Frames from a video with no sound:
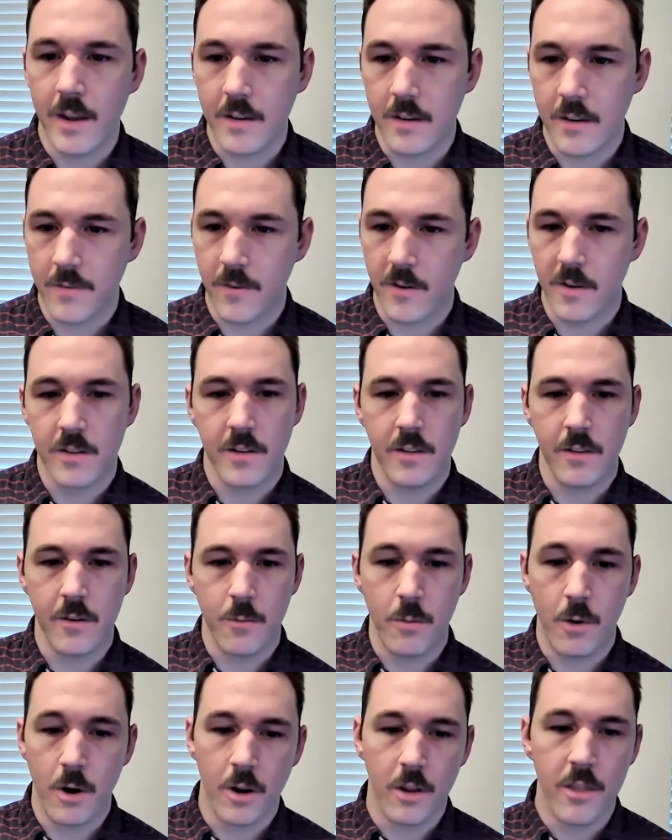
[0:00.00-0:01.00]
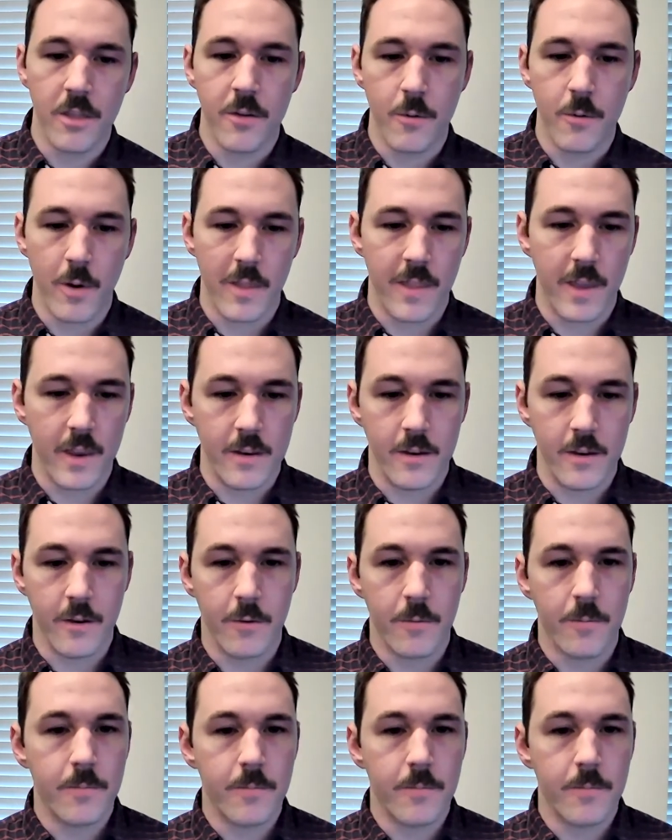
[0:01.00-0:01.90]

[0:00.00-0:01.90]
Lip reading: a difference in the world through what they do?